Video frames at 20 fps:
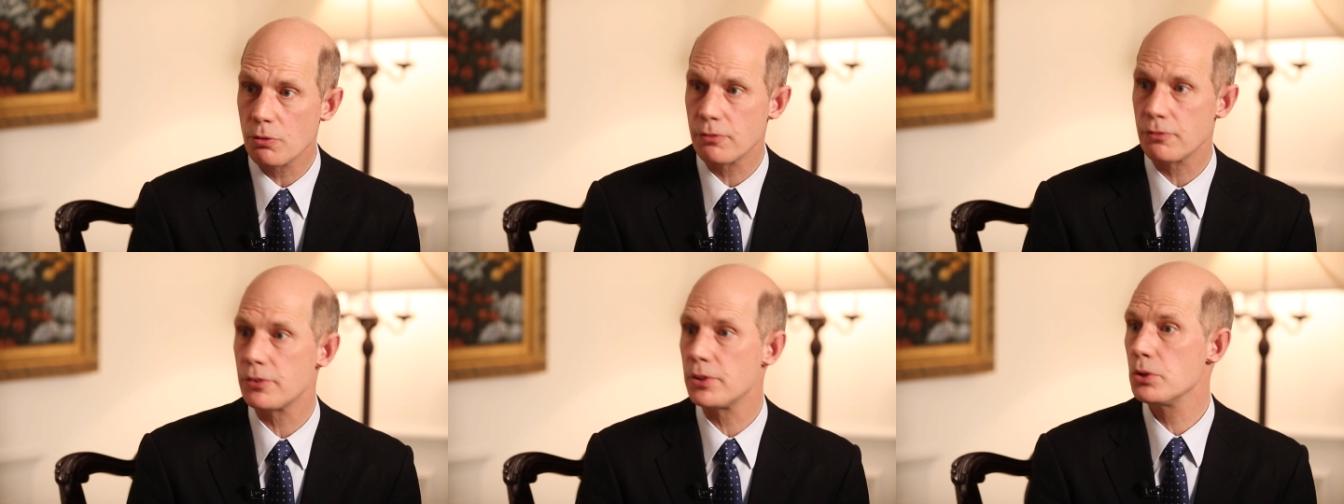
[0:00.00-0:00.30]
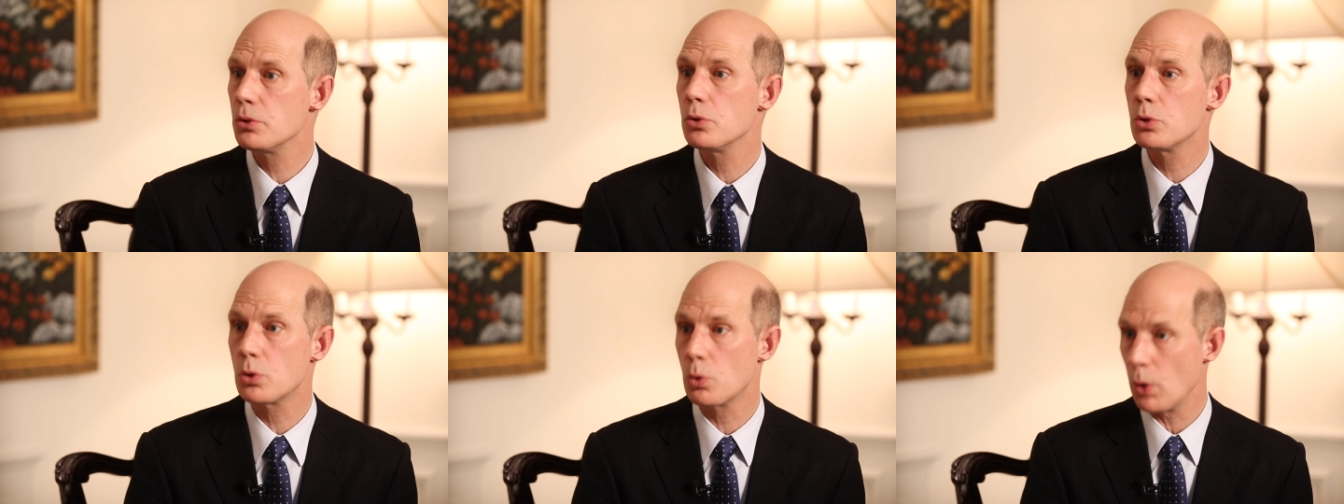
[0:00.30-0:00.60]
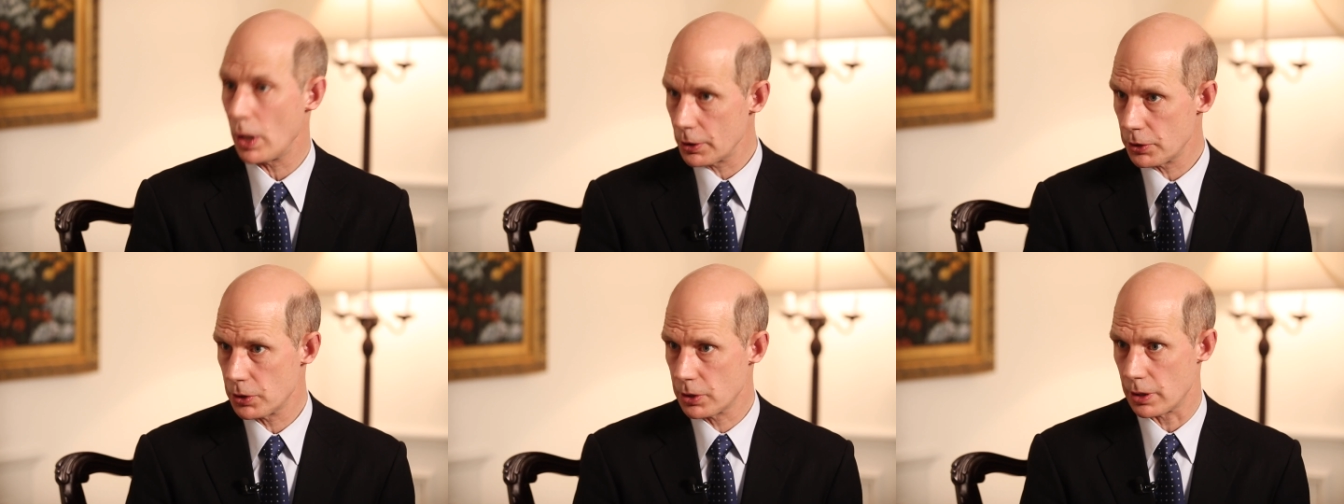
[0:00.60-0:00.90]
few
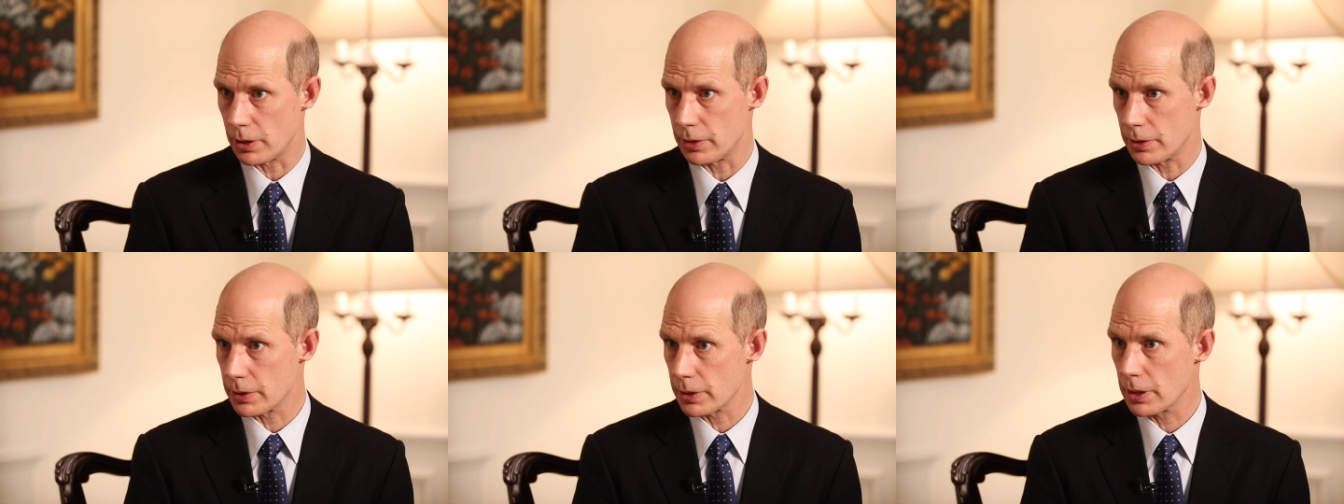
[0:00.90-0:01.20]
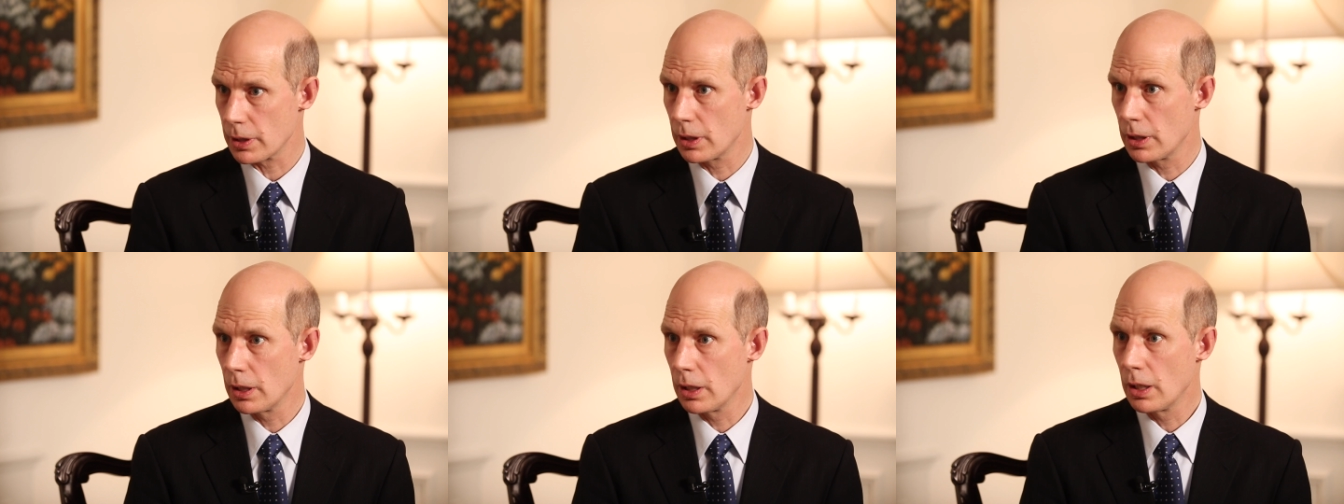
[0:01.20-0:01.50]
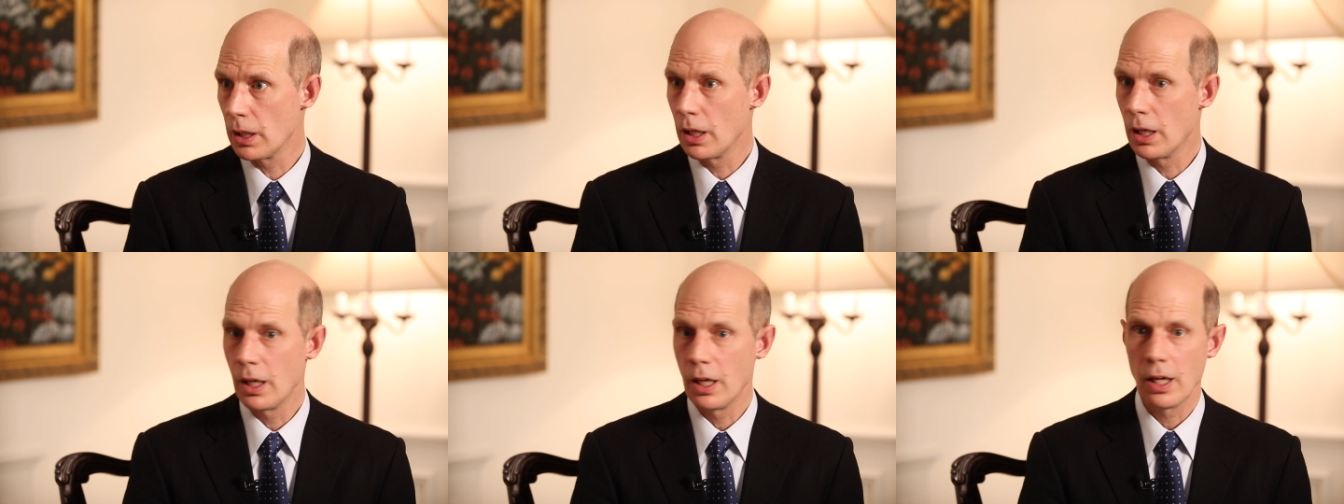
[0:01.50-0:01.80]
questions? Mm-hmm.
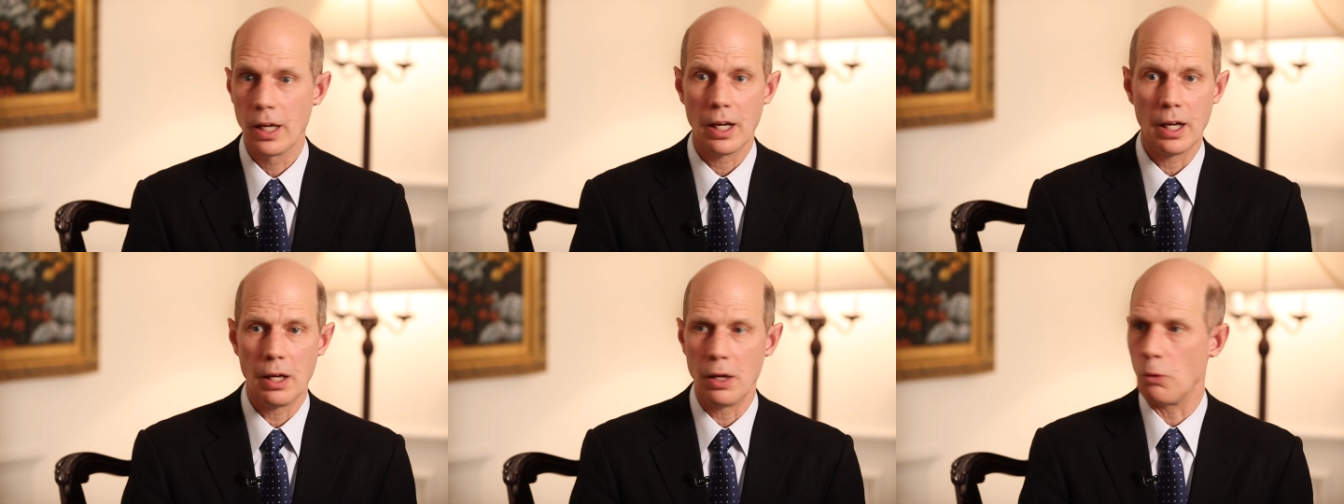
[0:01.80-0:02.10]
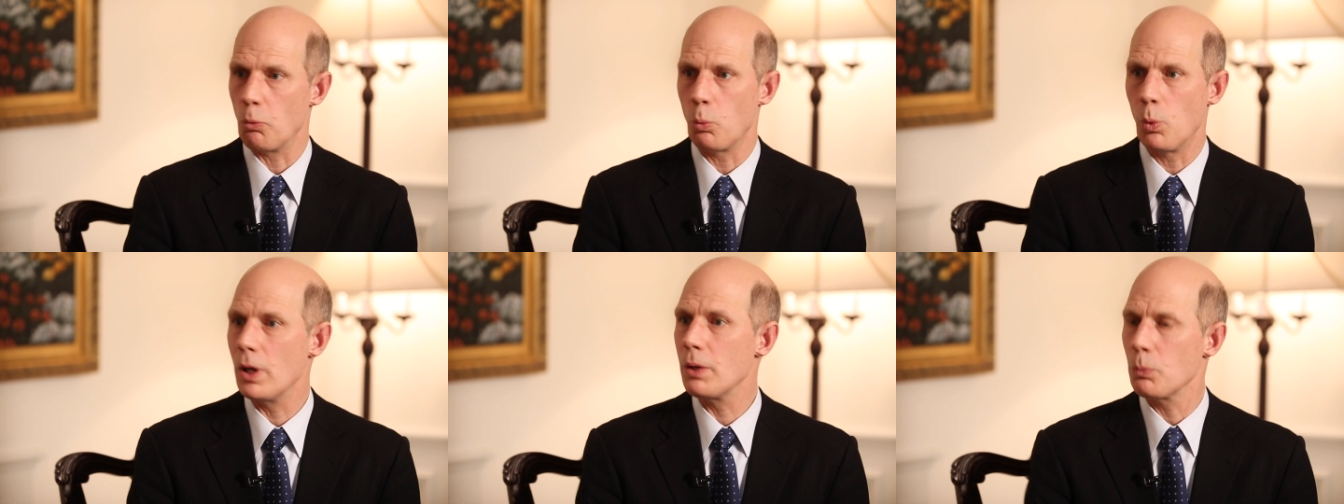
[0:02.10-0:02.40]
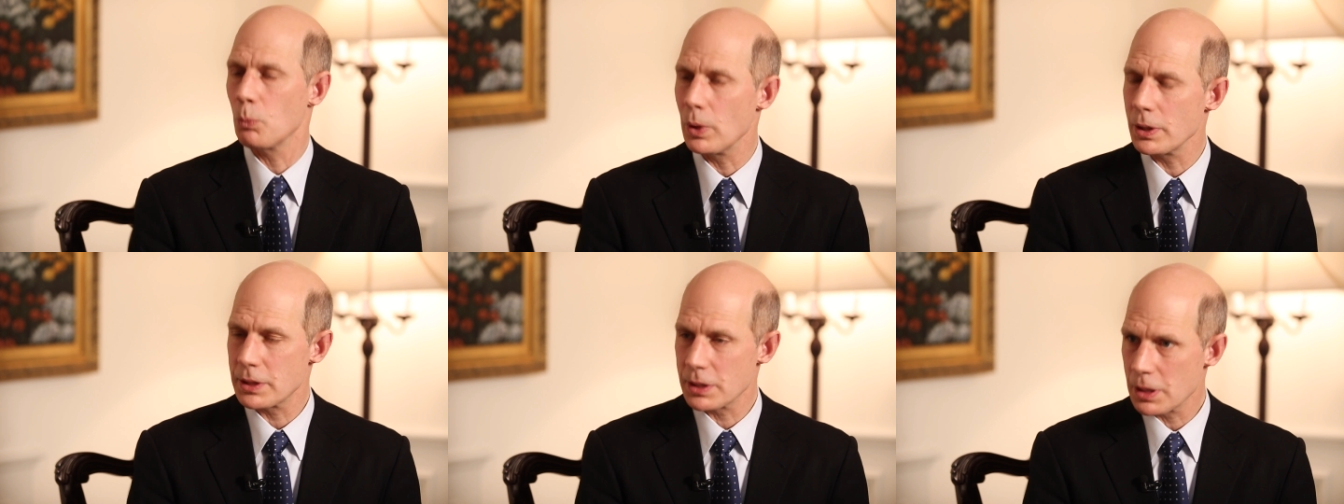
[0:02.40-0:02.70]

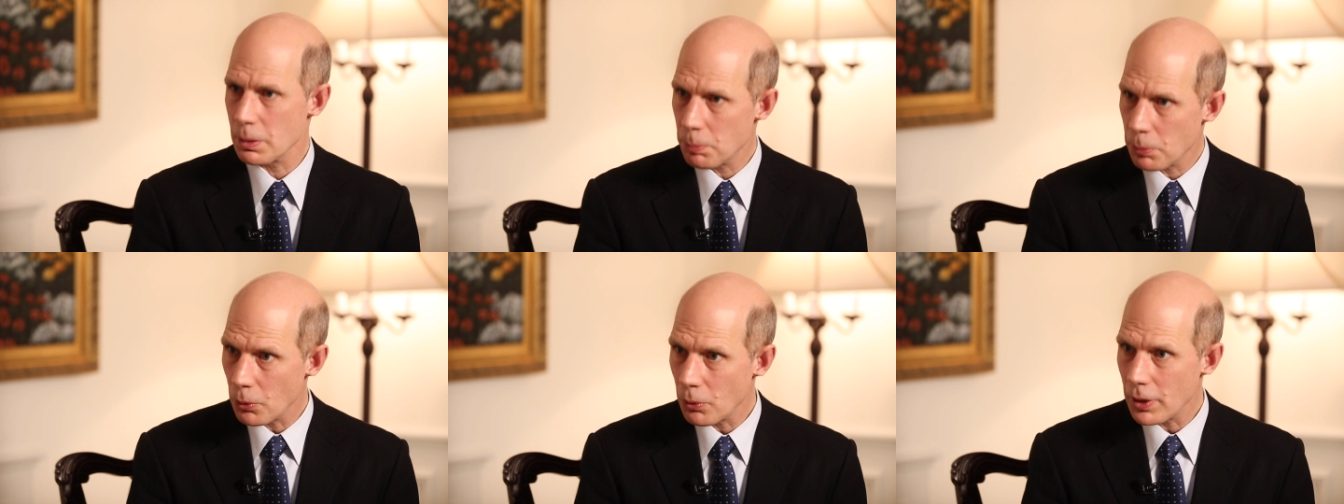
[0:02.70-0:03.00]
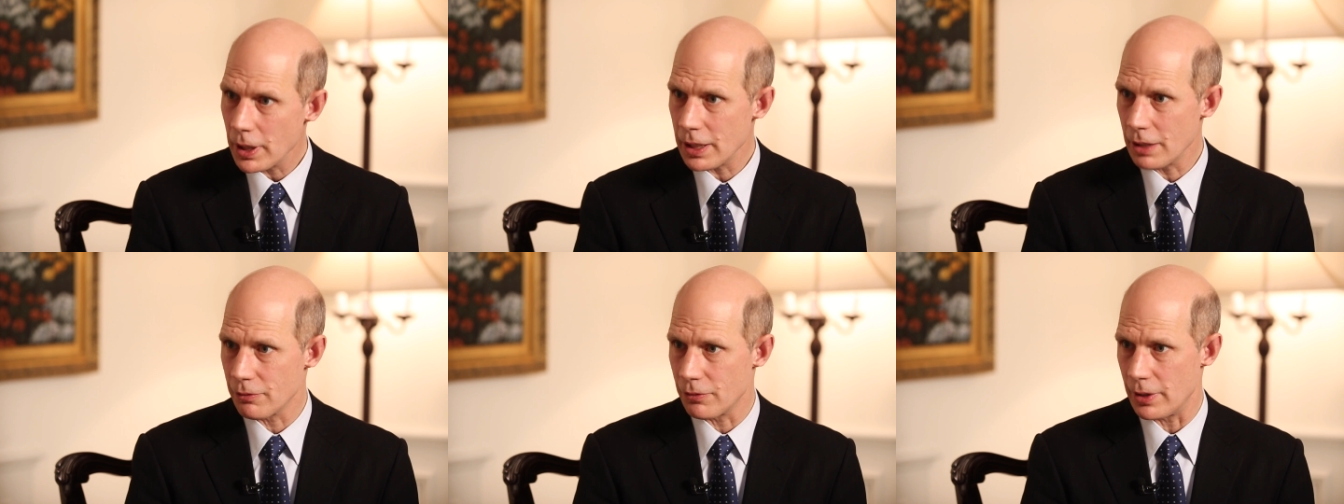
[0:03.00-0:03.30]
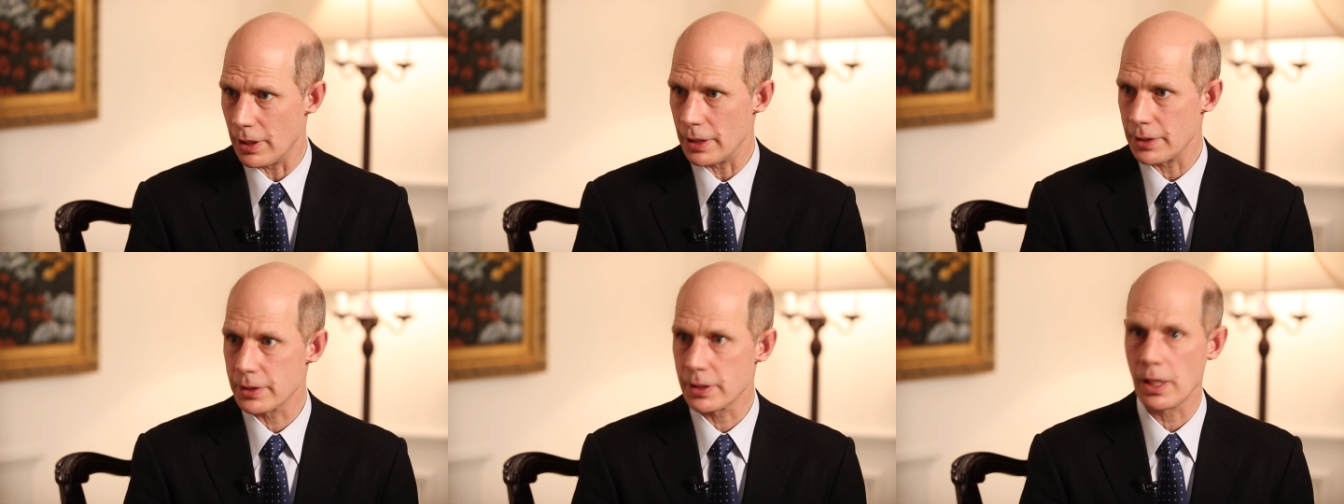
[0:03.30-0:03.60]
What's the point of
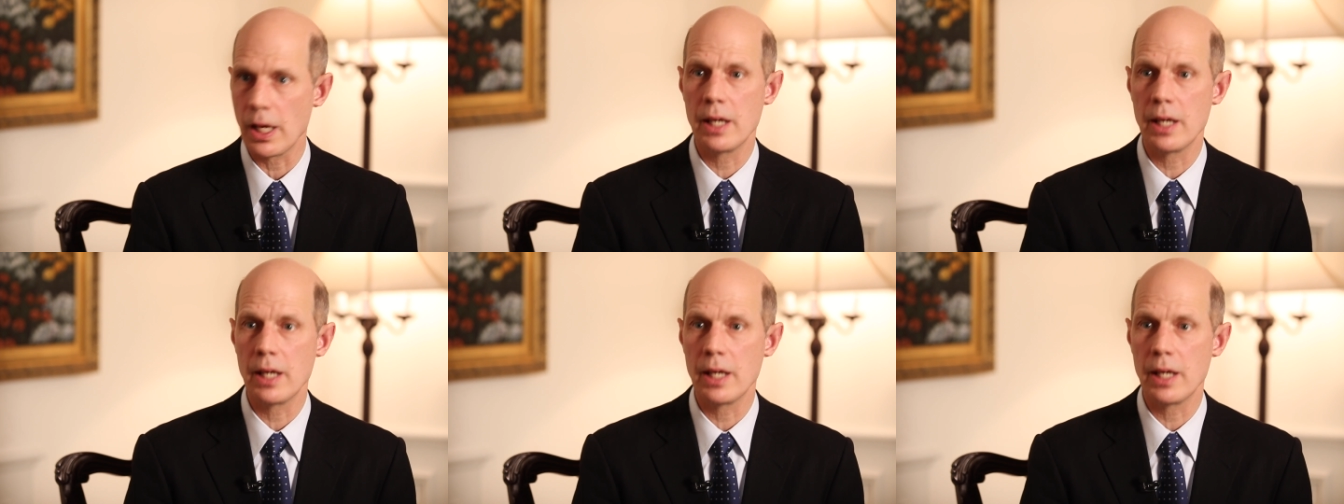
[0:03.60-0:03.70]
this?